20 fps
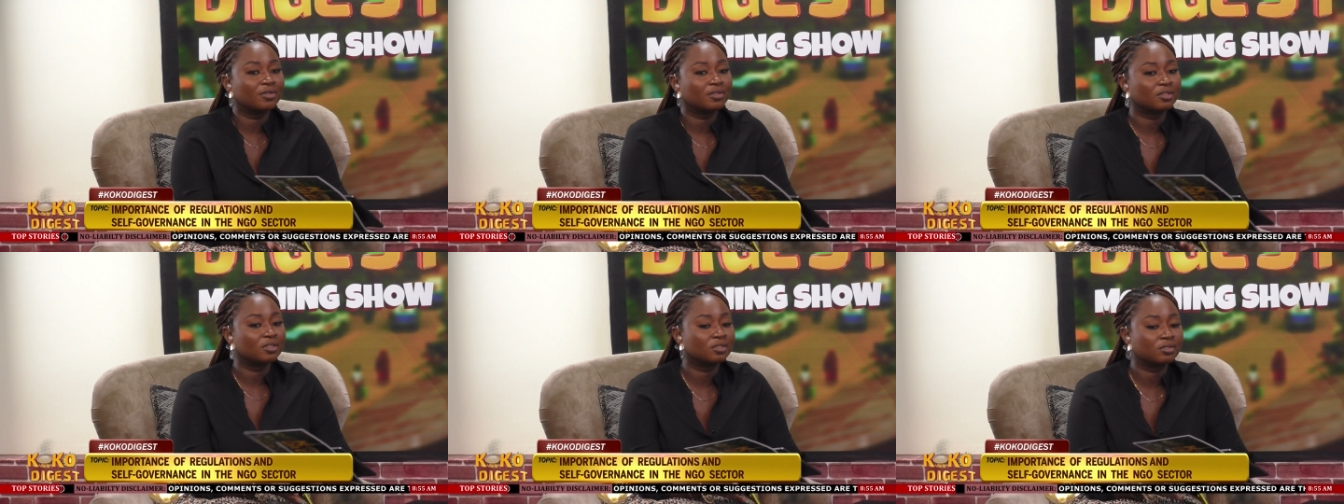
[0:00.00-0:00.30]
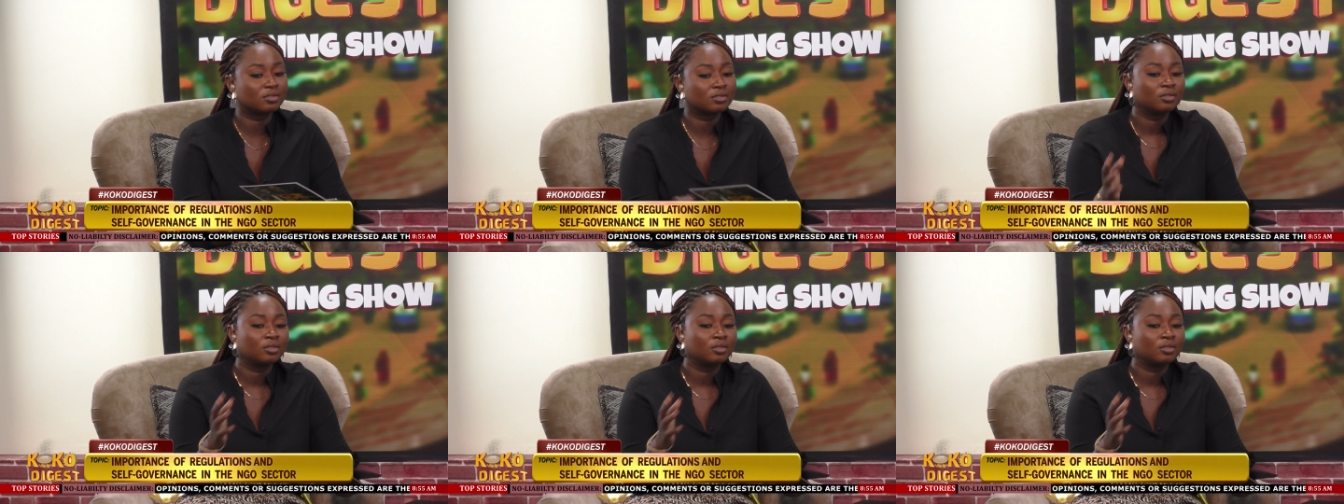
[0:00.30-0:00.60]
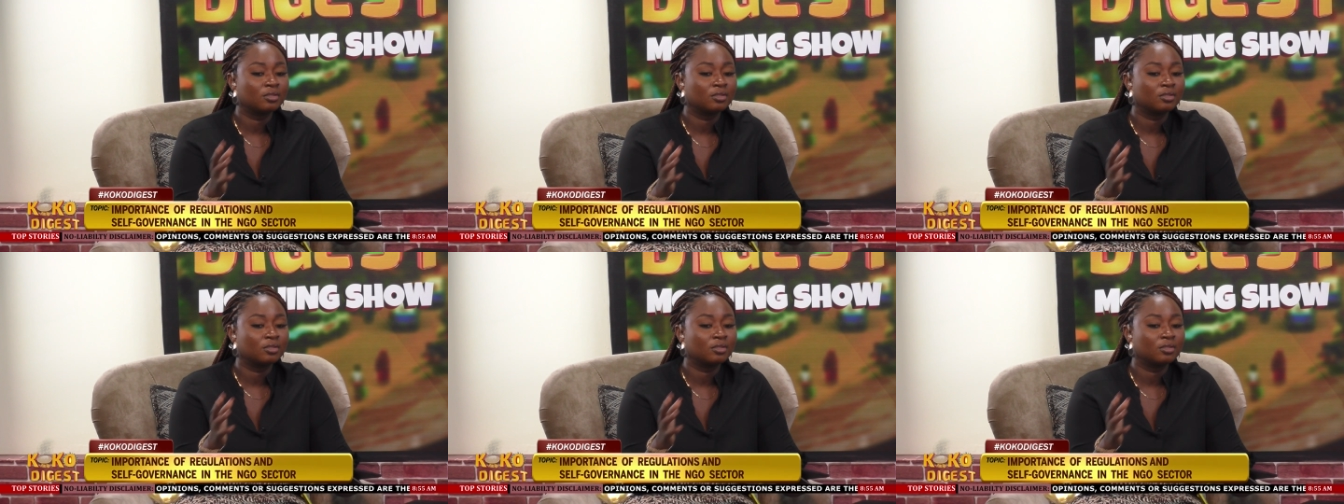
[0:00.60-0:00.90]
having
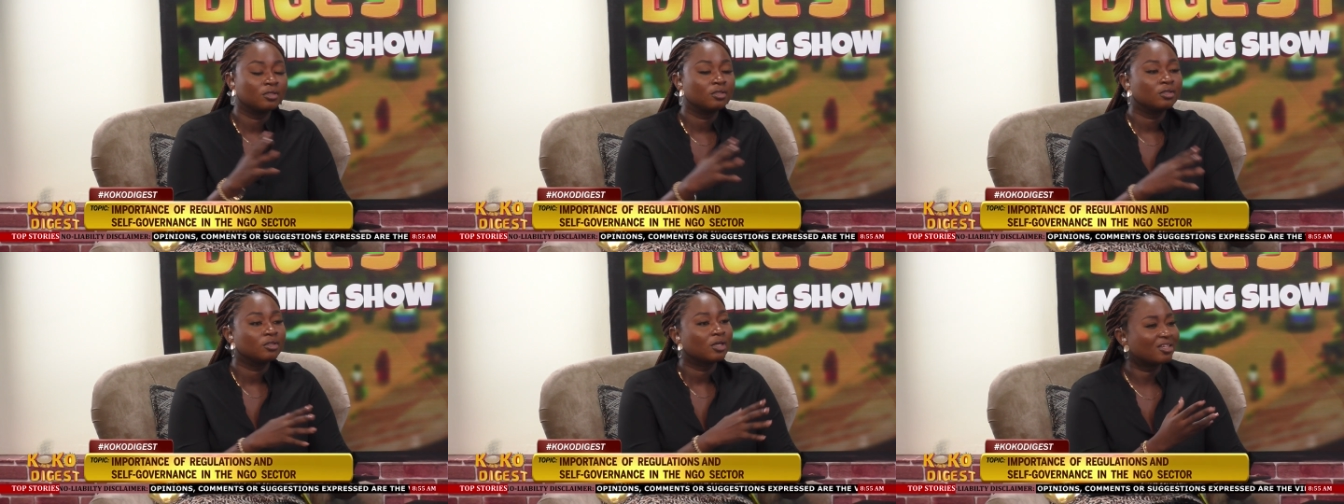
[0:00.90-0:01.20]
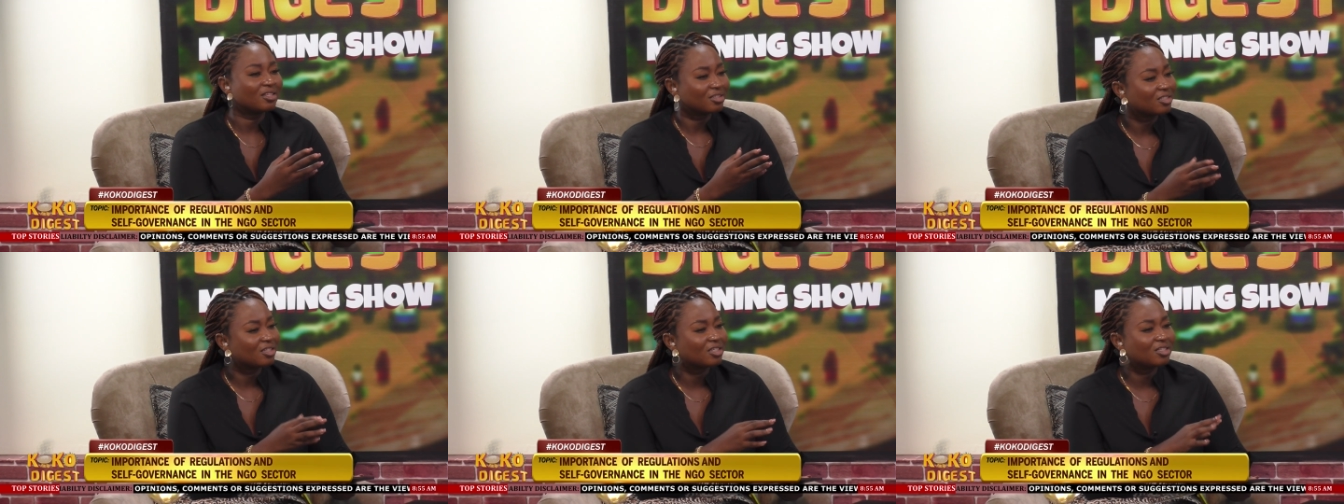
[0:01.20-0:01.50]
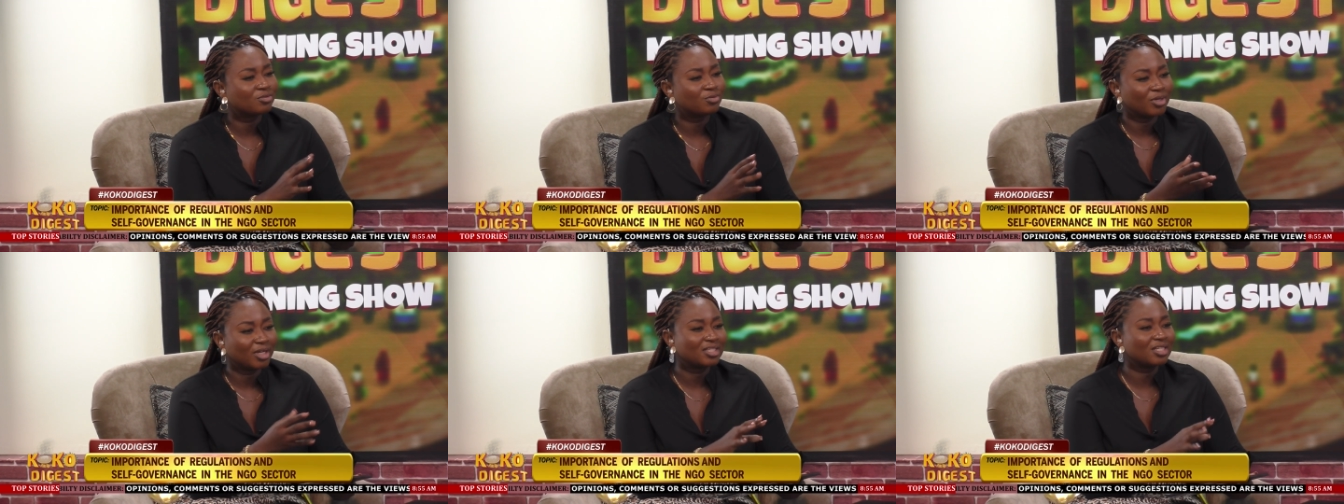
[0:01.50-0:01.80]
this. I
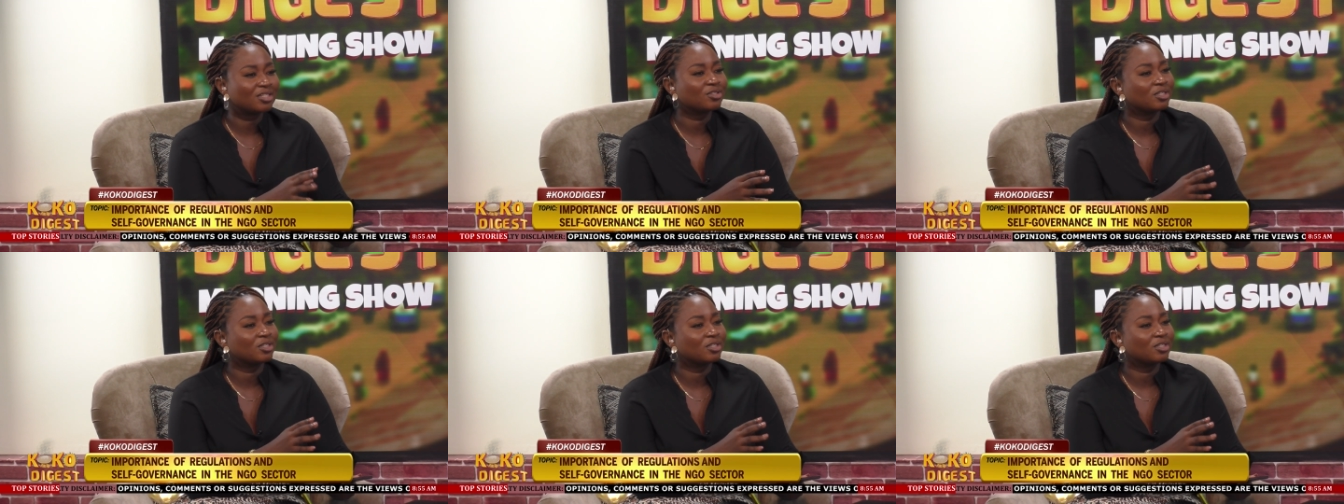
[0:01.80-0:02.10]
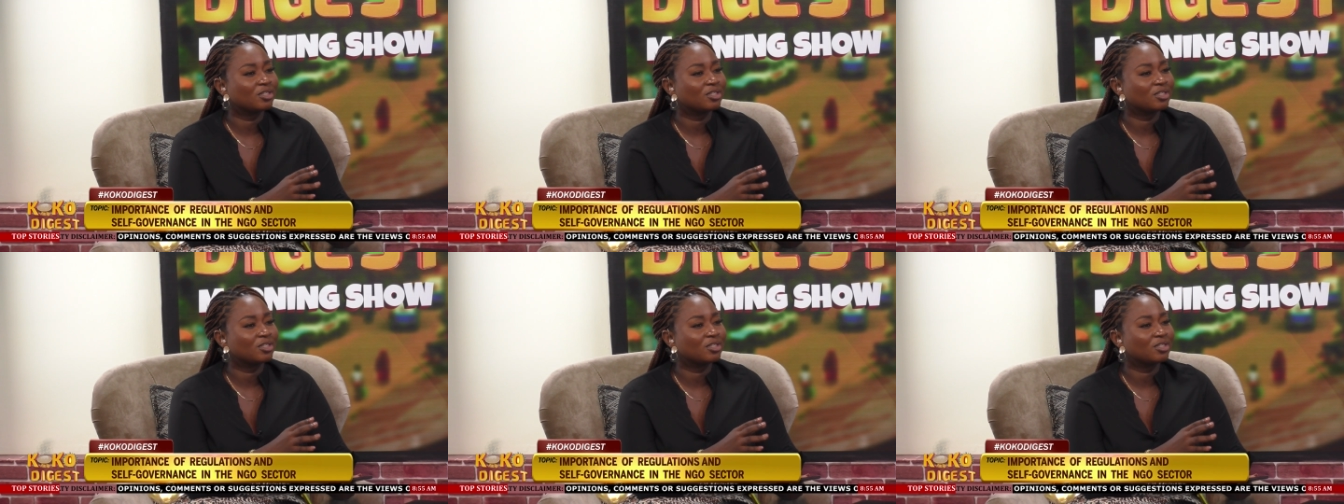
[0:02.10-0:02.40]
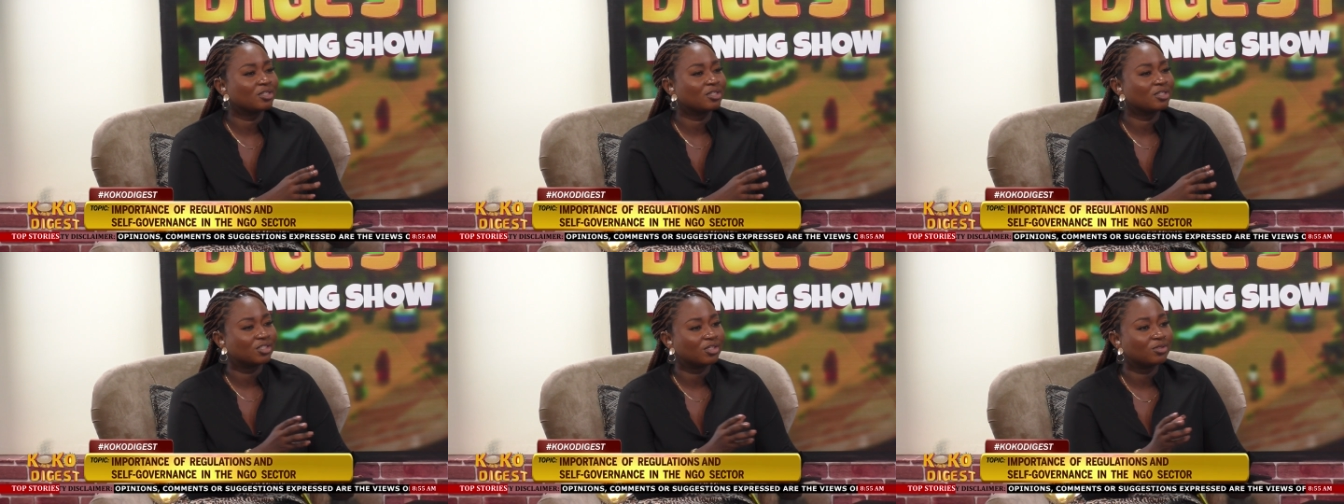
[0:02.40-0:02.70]
think it's
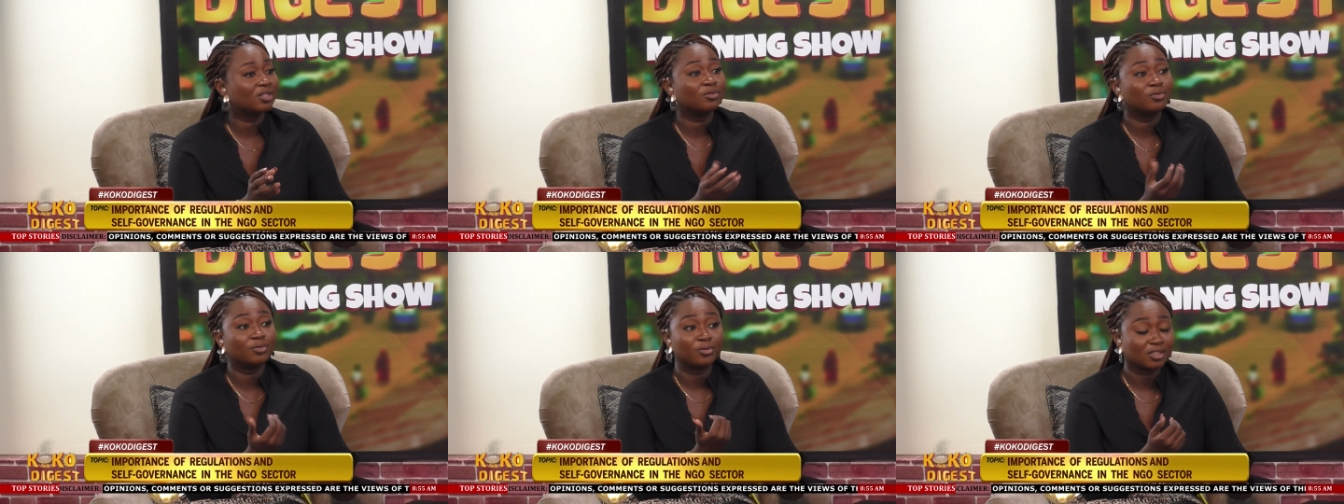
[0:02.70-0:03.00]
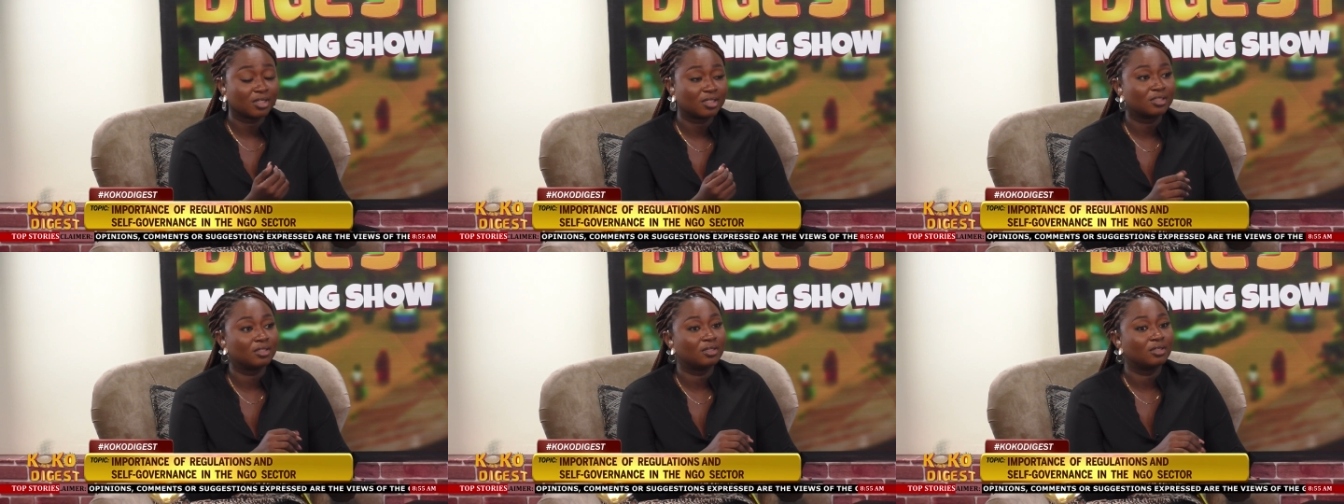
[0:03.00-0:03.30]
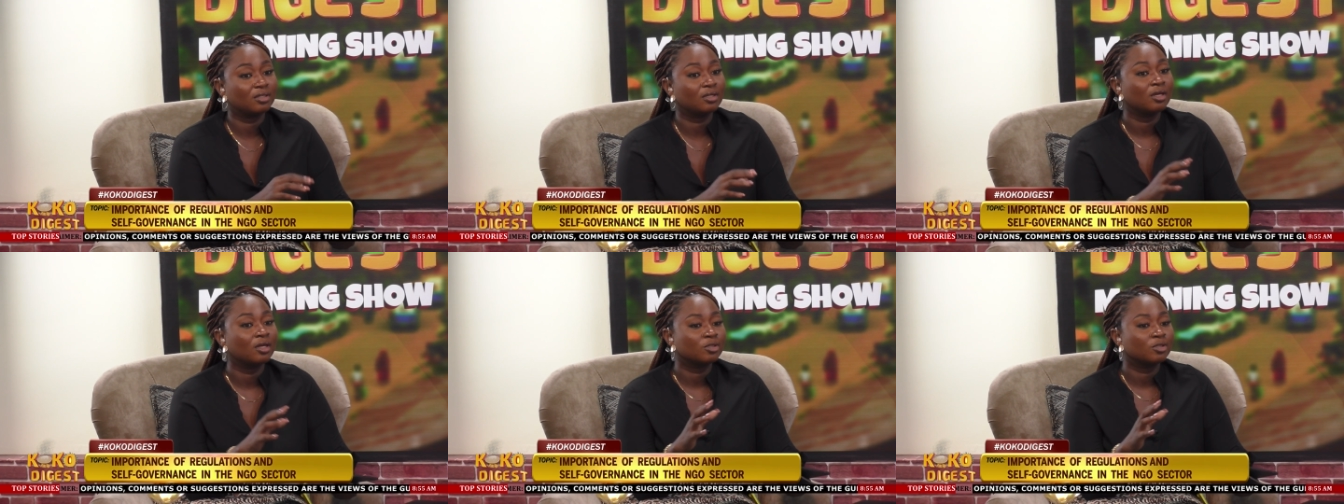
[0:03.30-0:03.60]
related to the shelter thing we
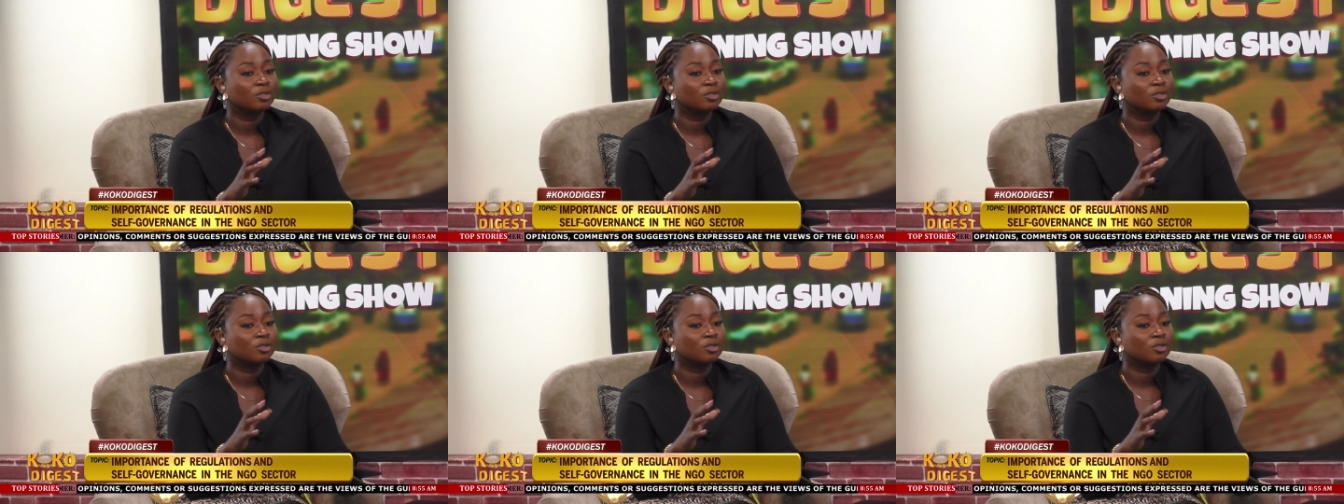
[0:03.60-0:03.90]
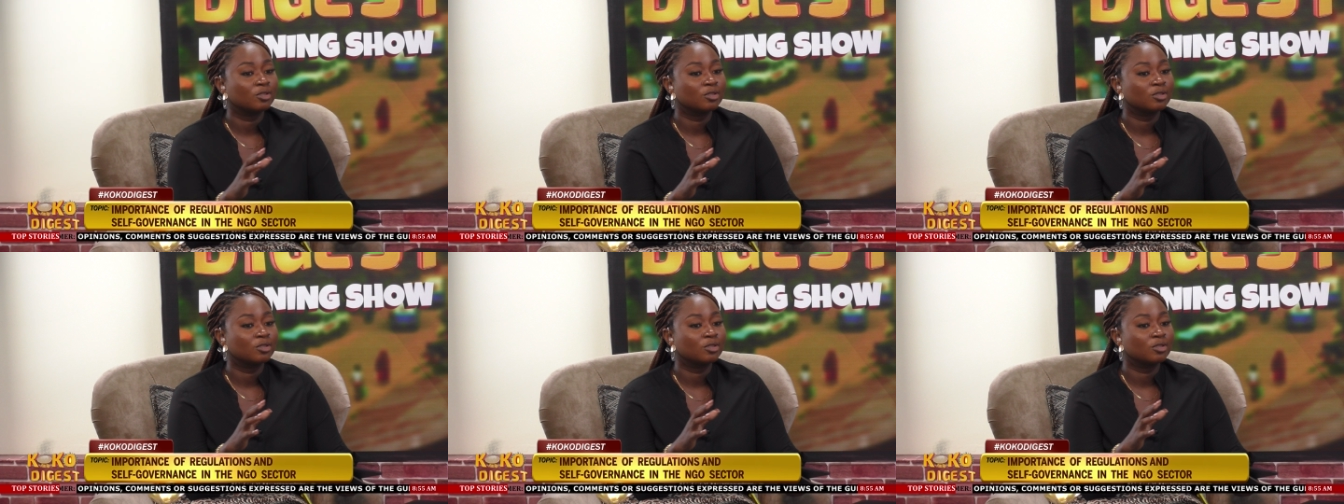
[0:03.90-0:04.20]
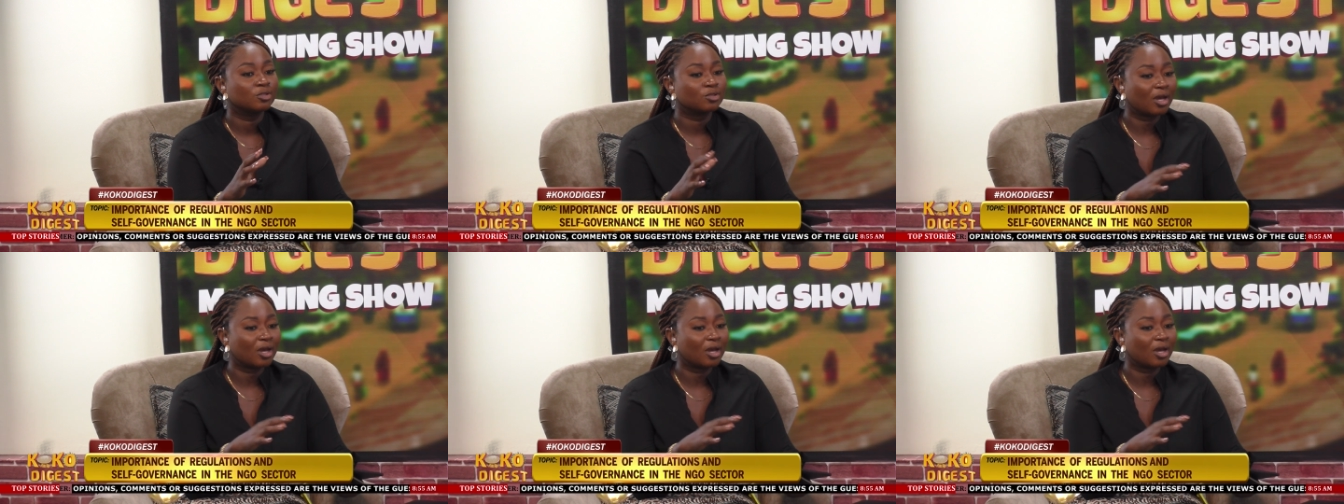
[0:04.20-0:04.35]
were discussing. Yeah.